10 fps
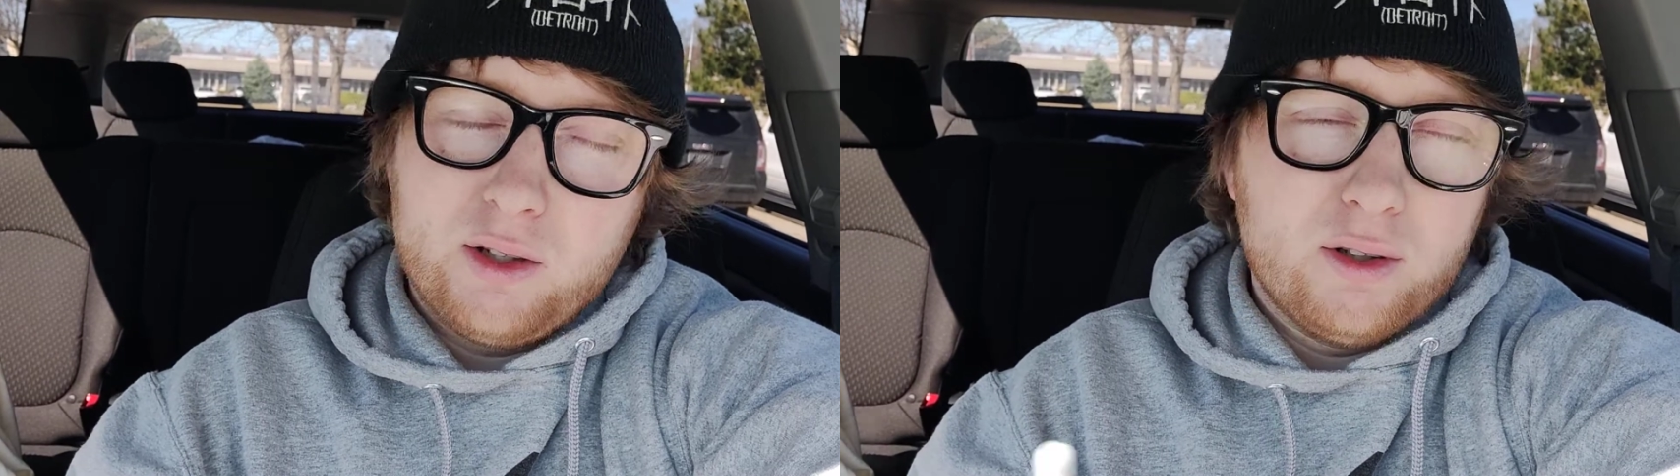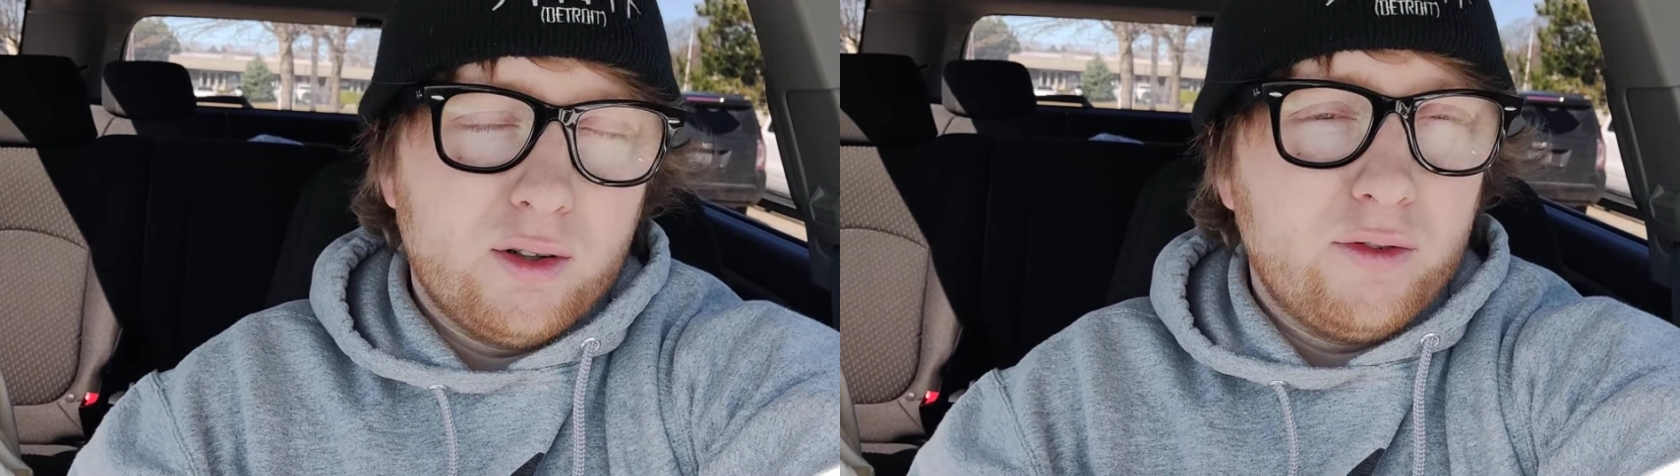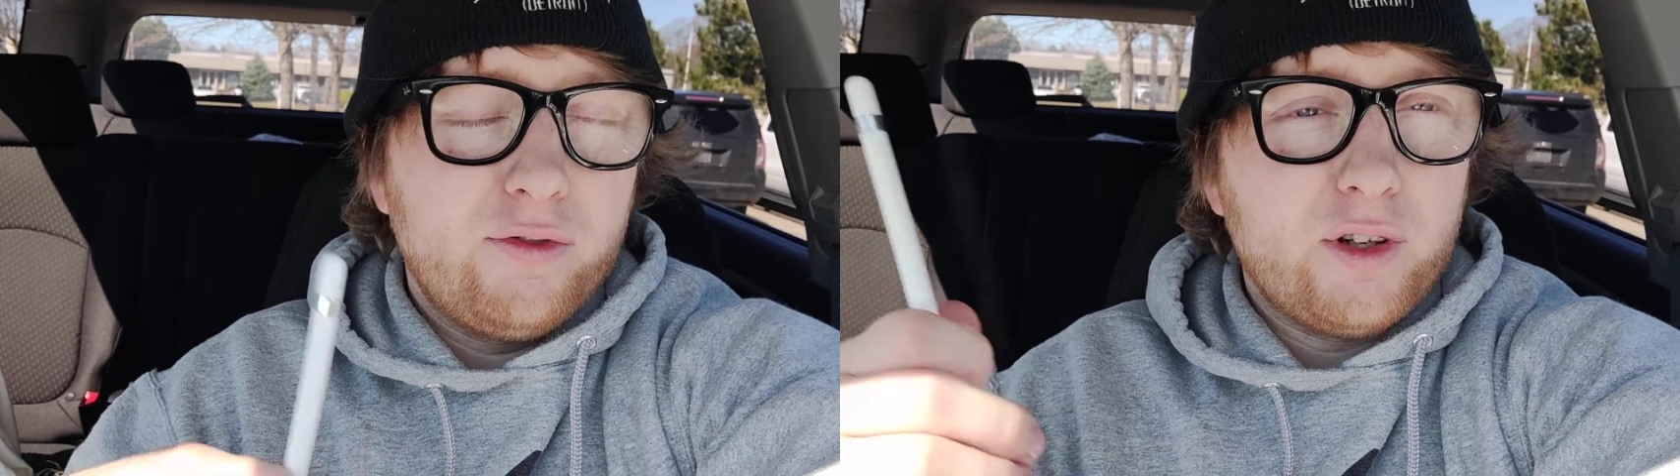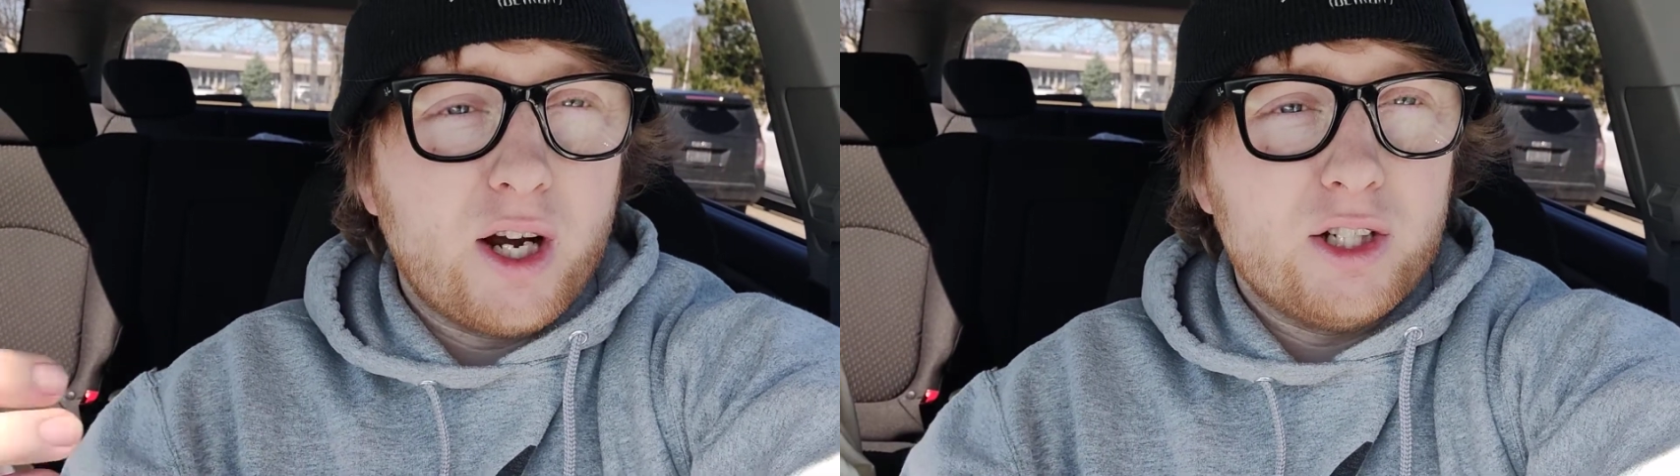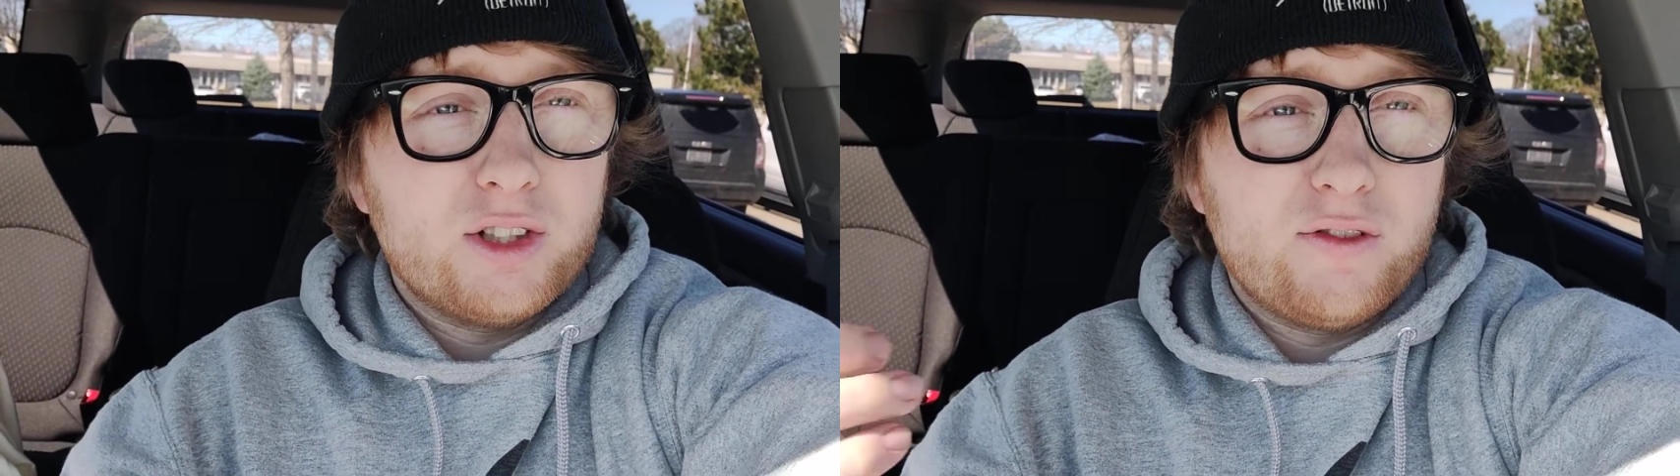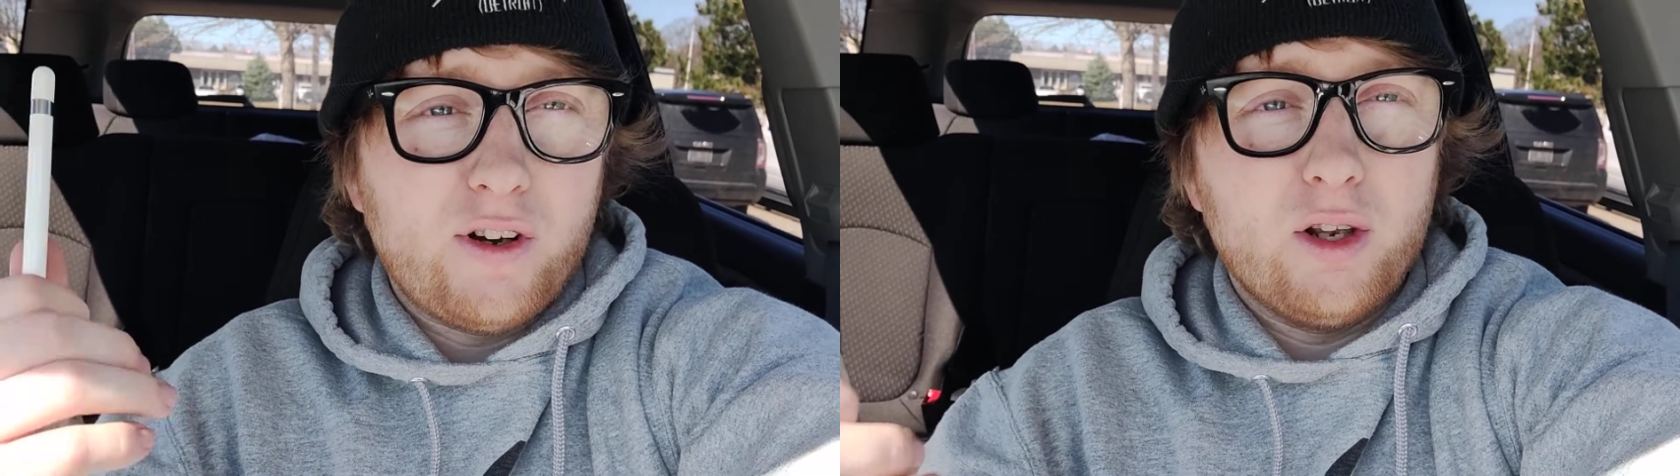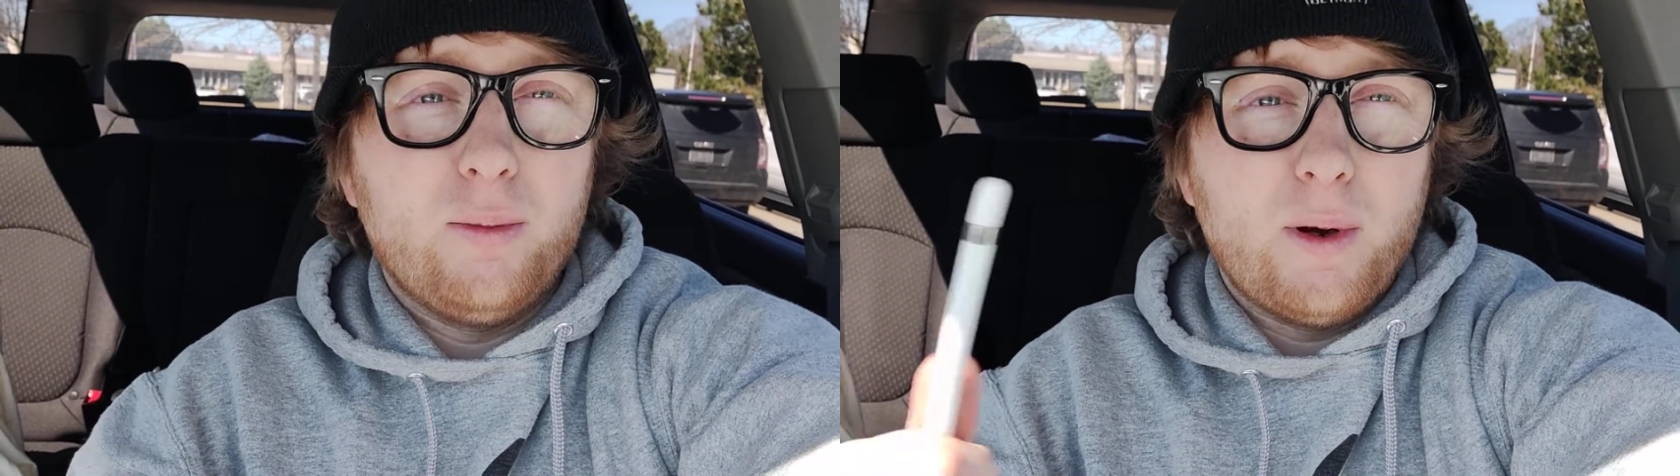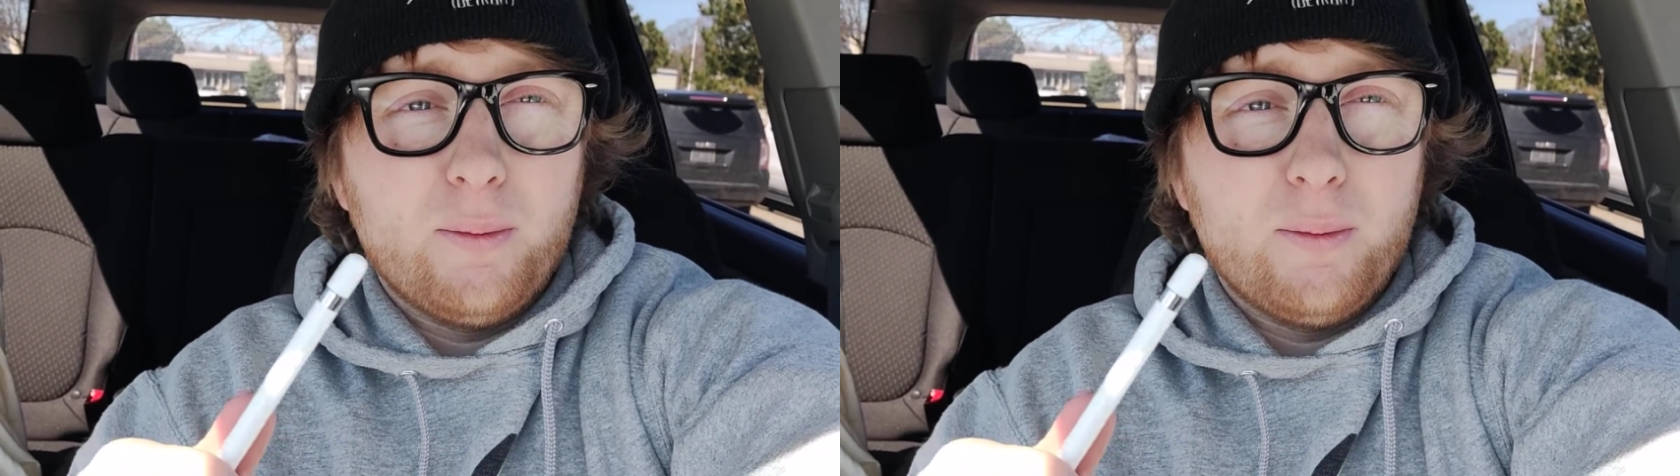You know, if you guys follow my